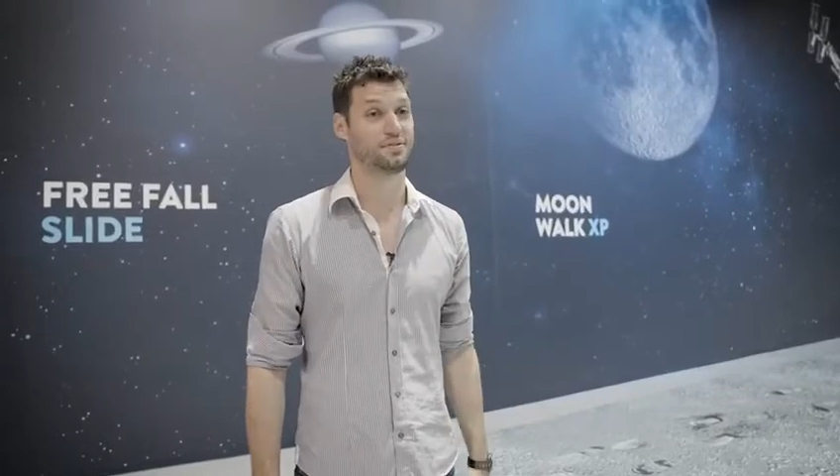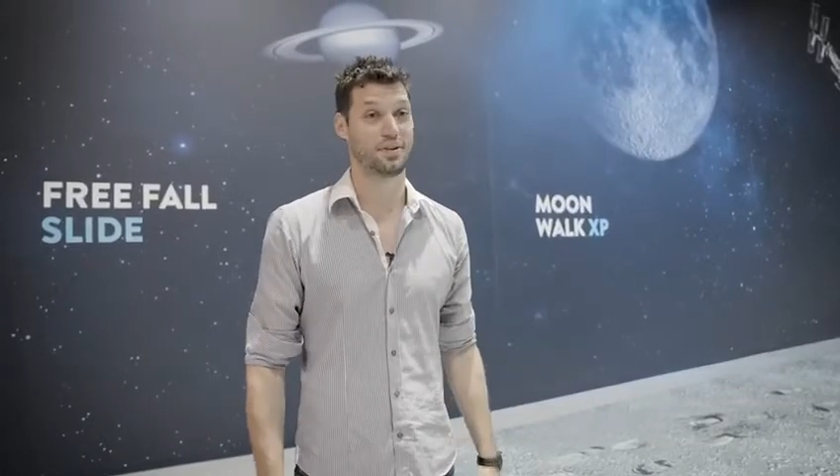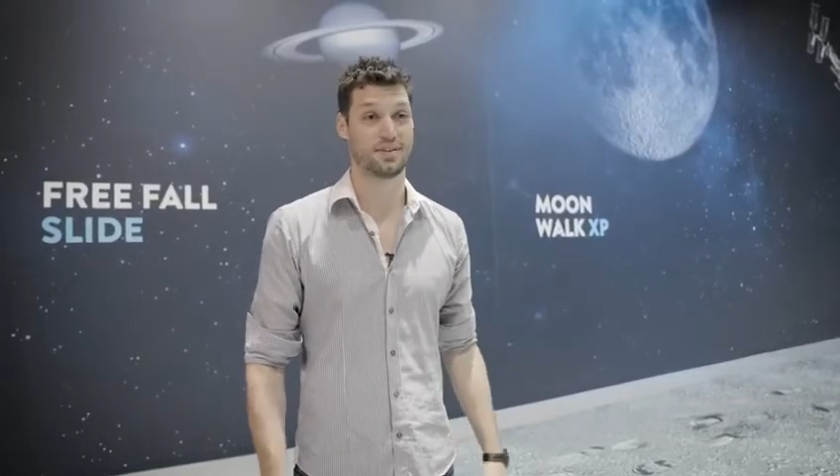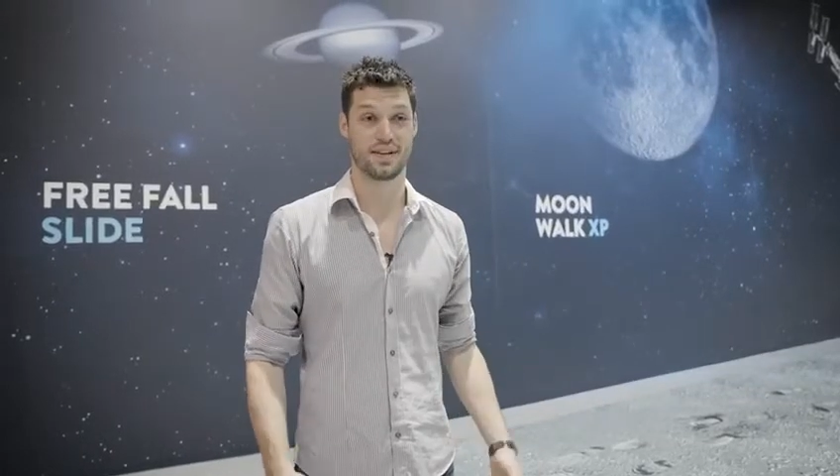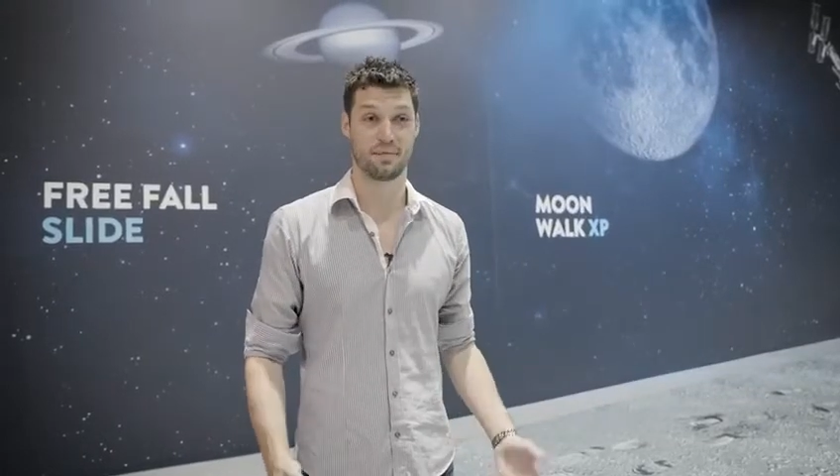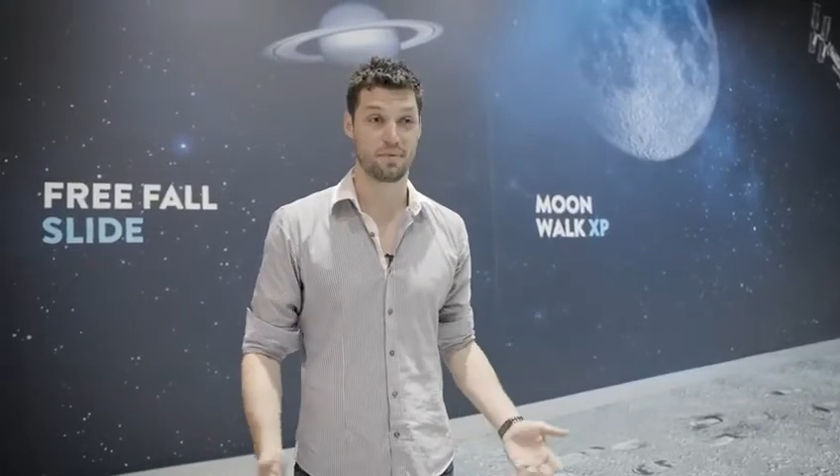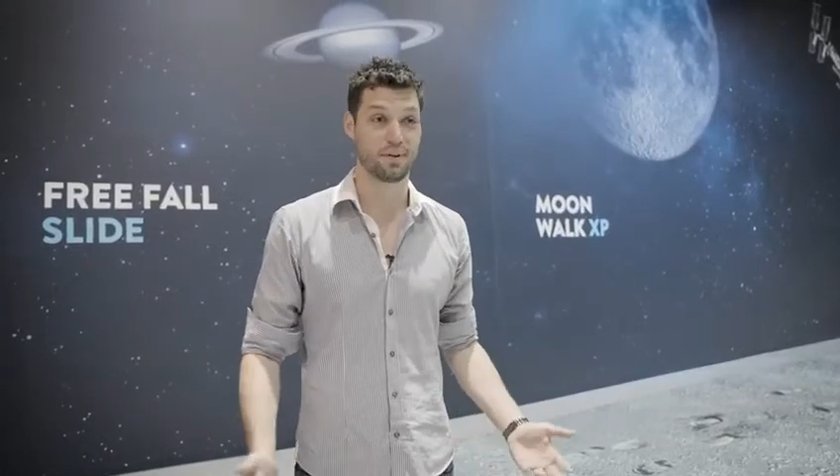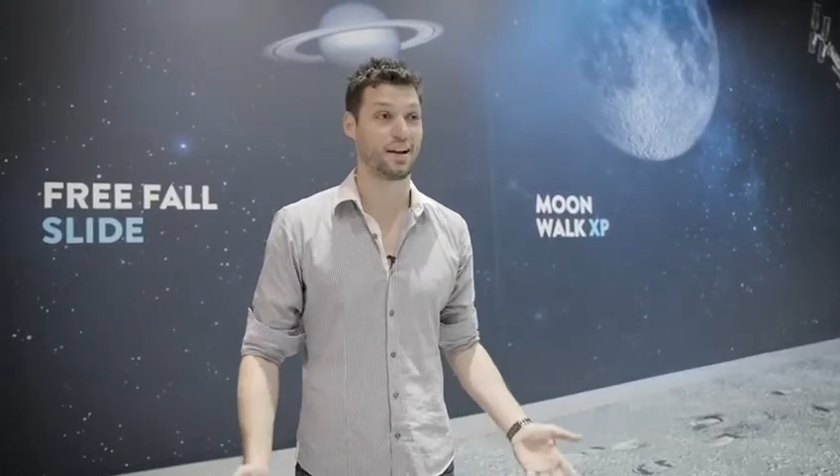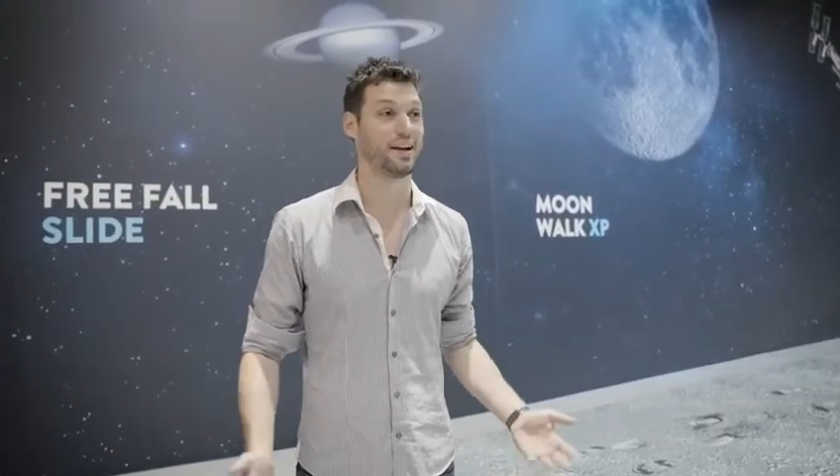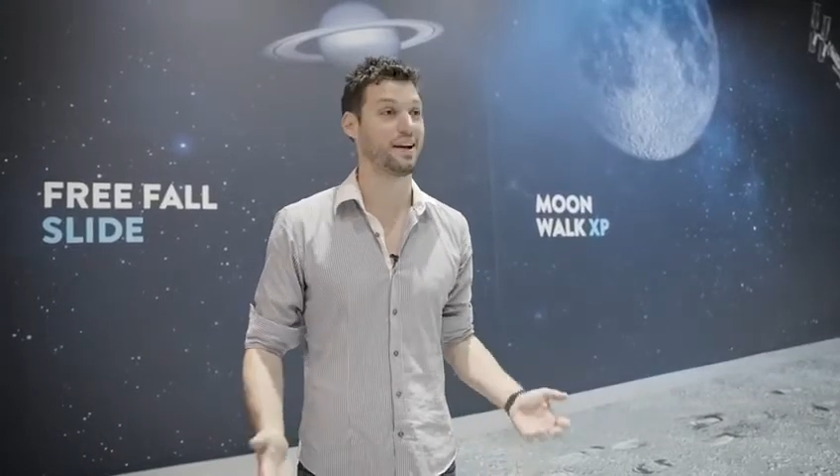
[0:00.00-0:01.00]
For
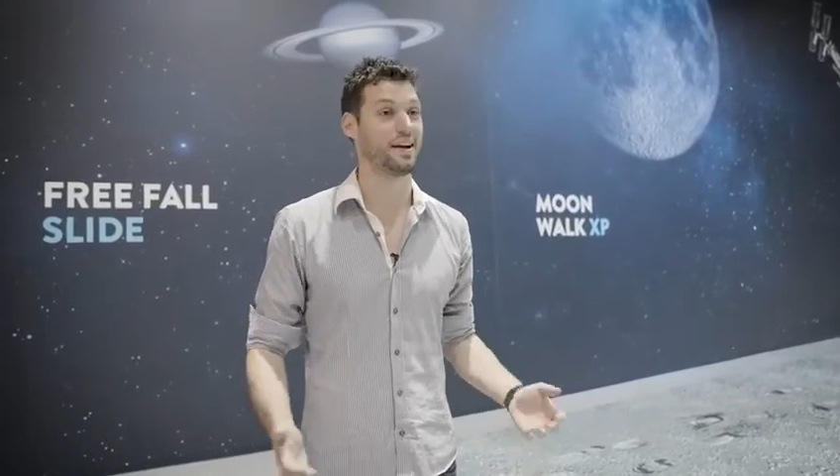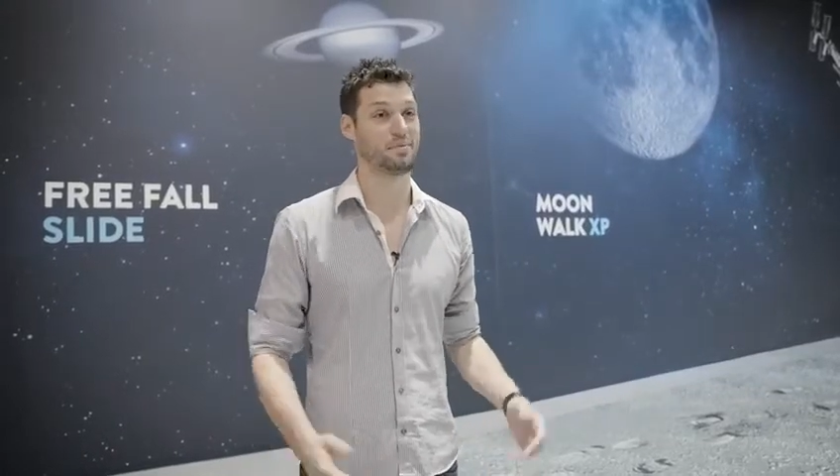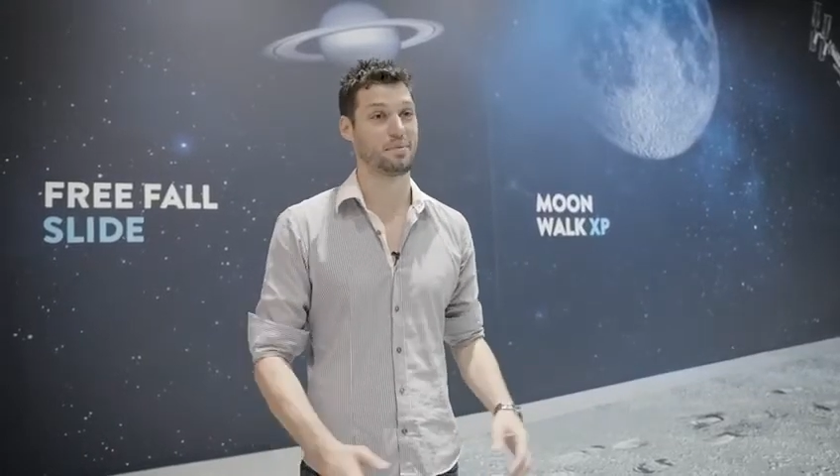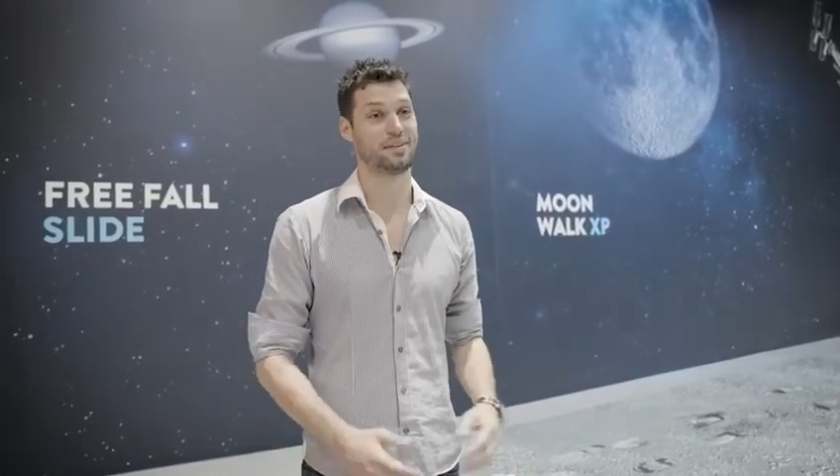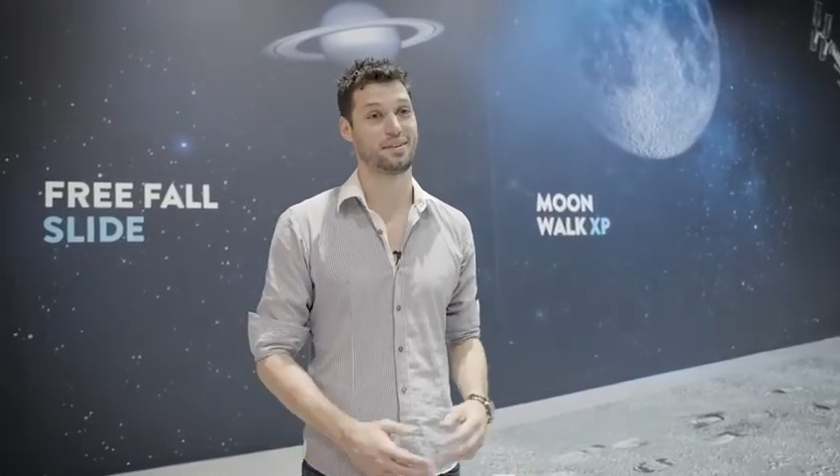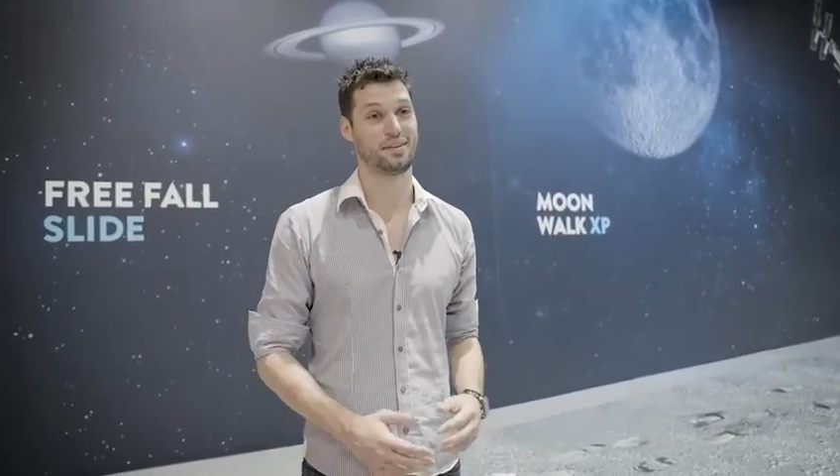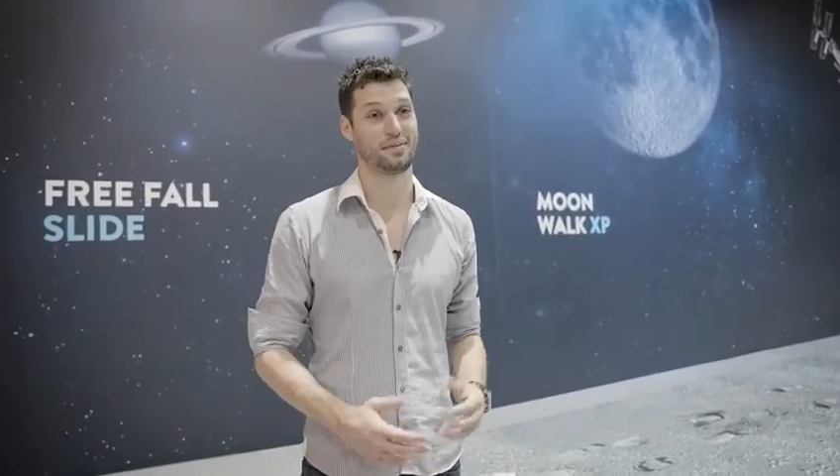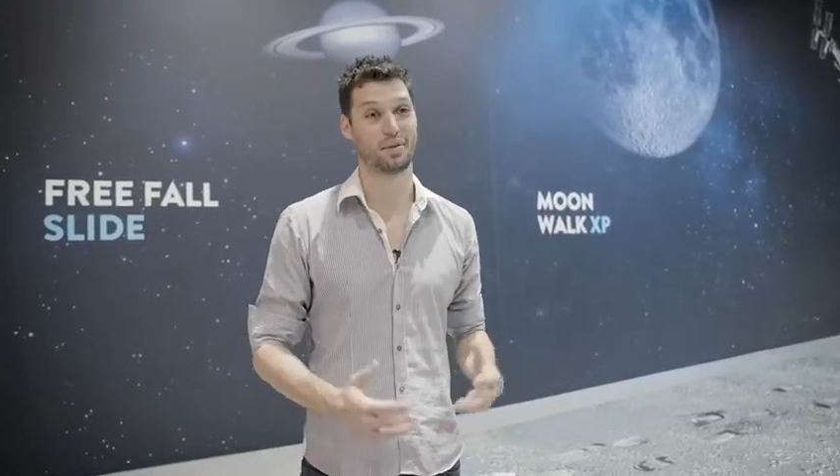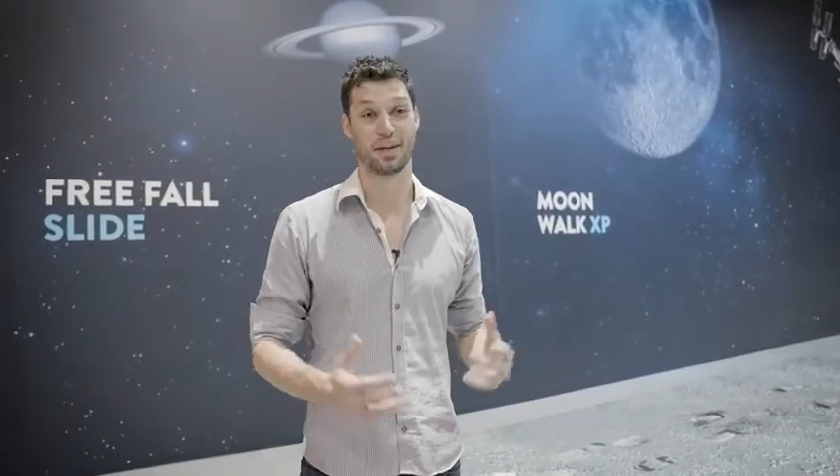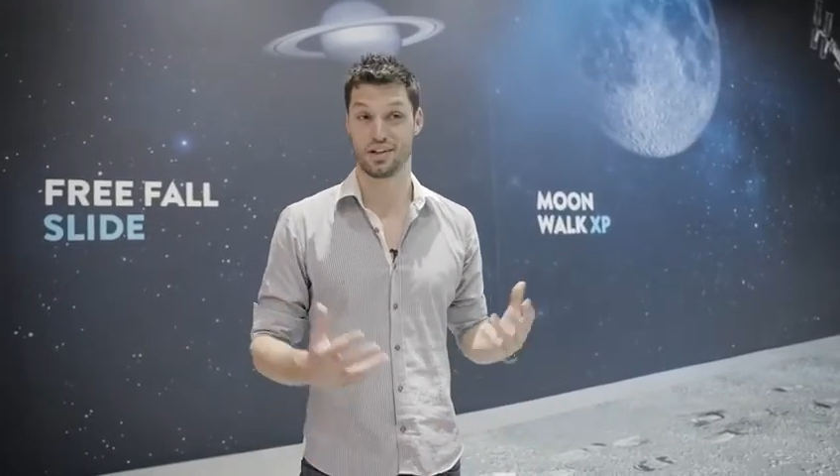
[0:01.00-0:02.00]
example, I met
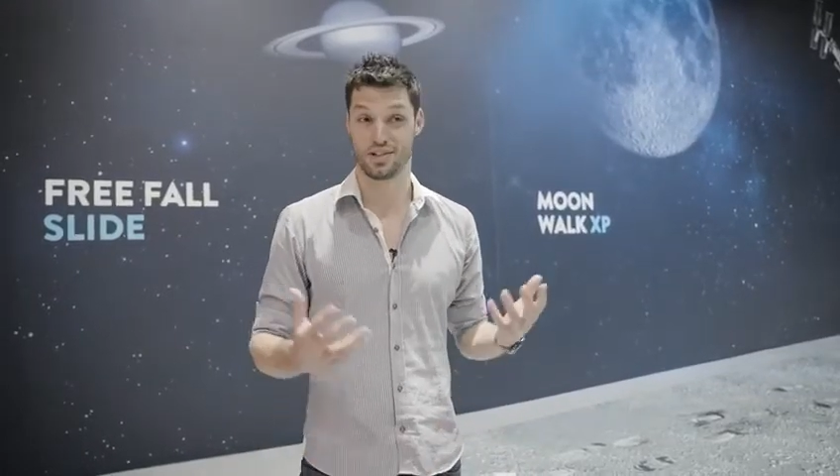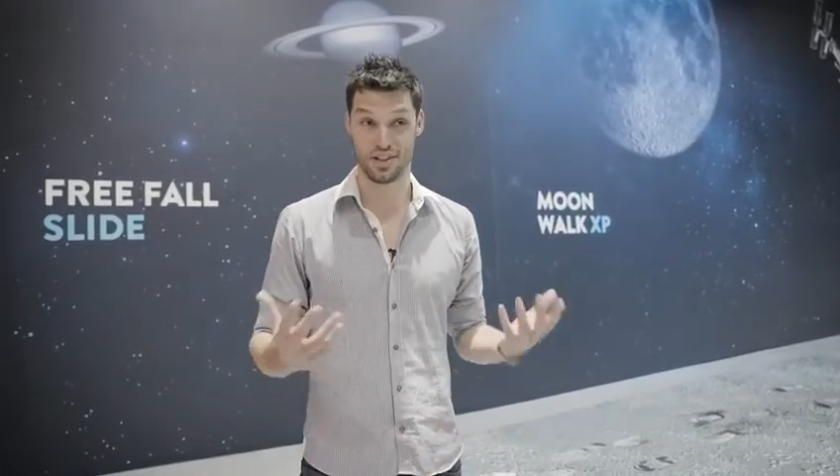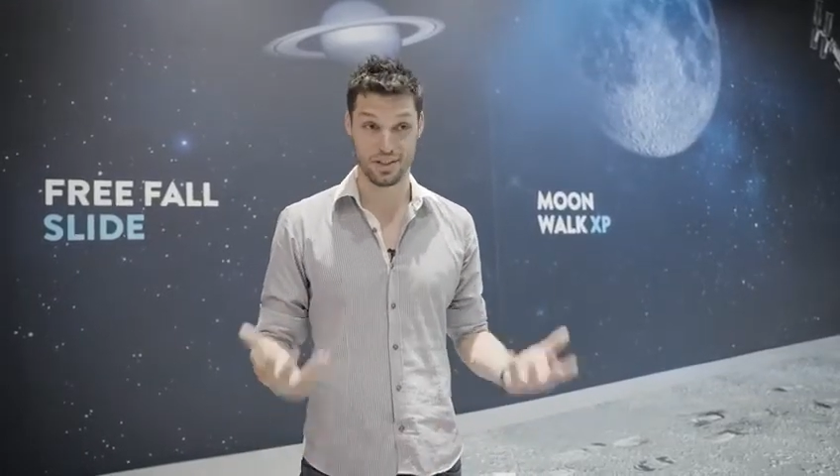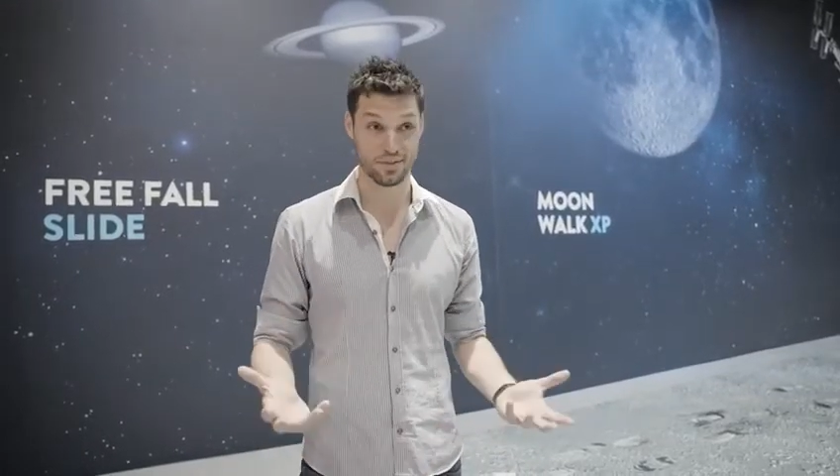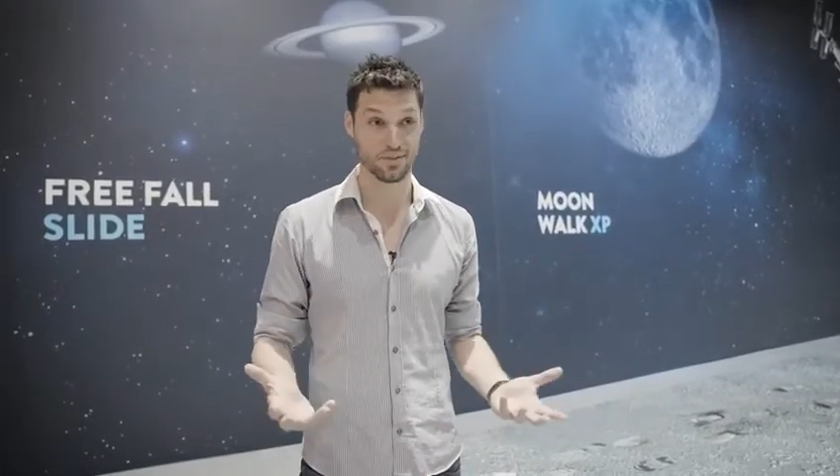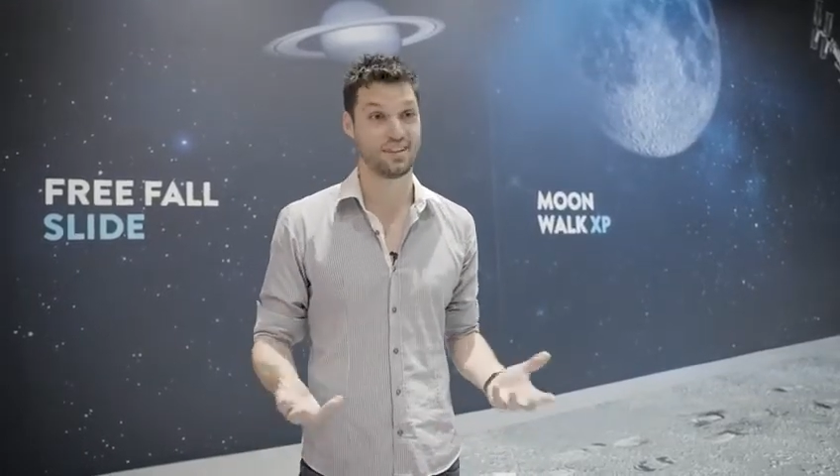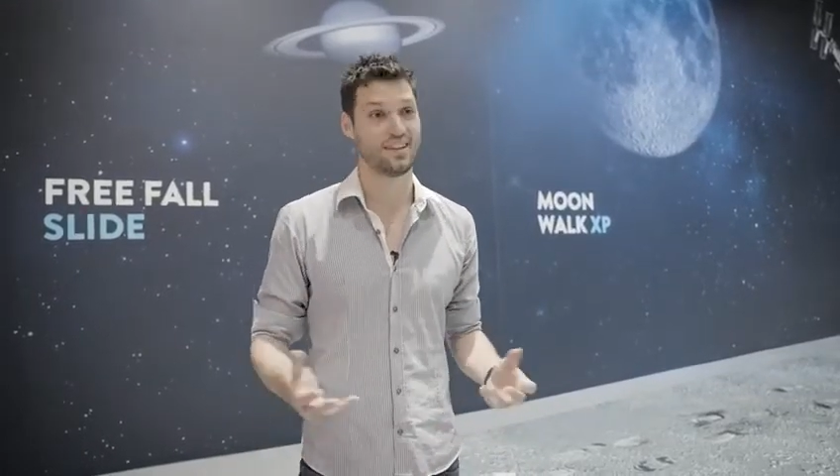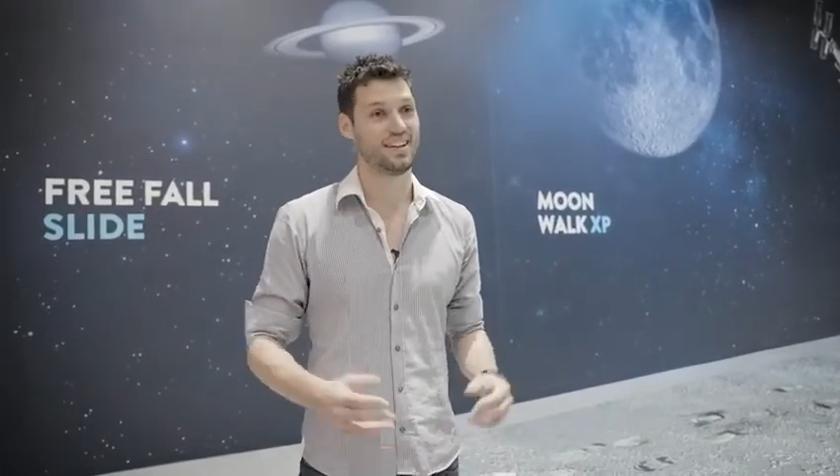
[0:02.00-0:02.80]
Michael Gillion,